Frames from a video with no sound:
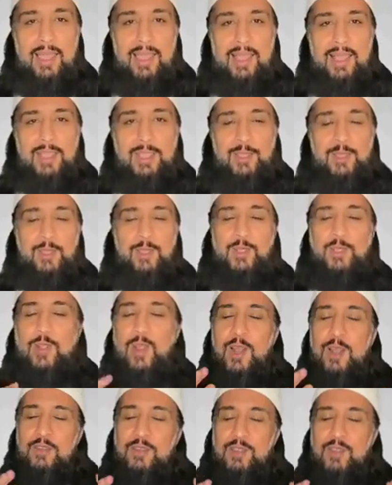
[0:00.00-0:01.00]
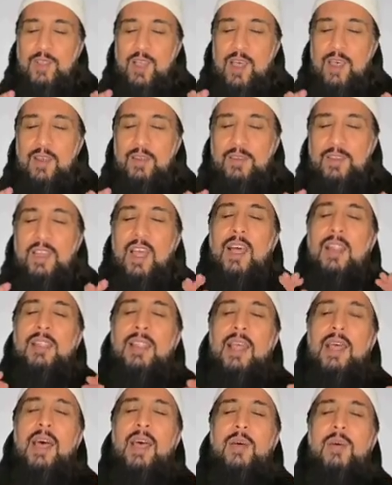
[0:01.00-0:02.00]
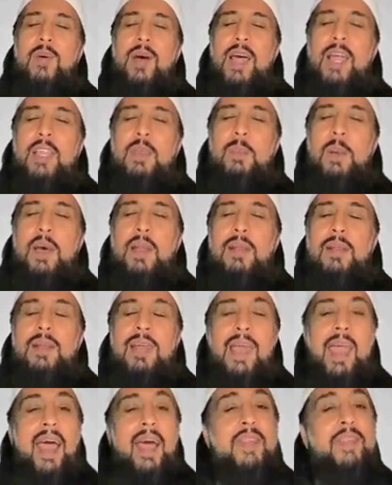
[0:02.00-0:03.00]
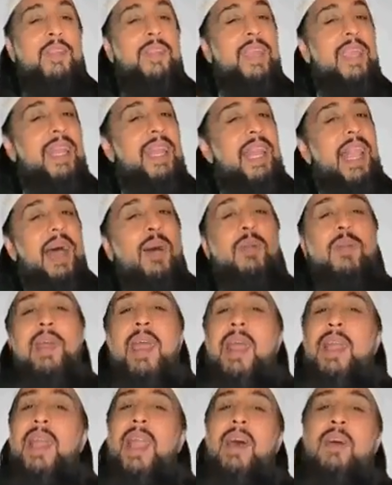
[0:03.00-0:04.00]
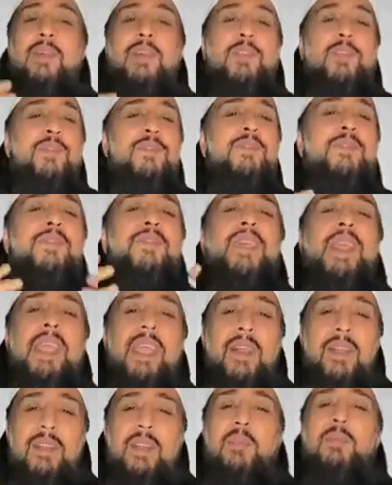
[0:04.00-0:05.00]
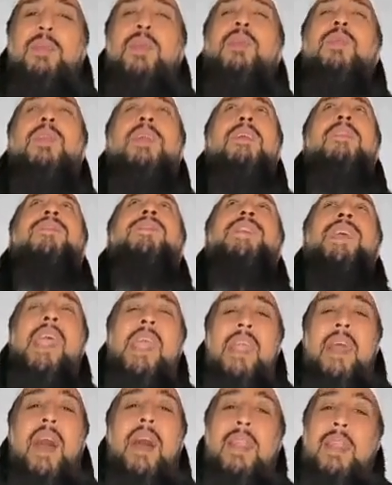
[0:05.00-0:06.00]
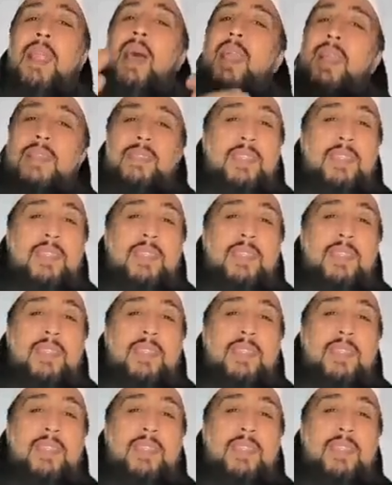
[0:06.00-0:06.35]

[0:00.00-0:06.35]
So you start off soft, Allahu Akbar, and then you get louder and louder to feel the beauty of saying Allah is the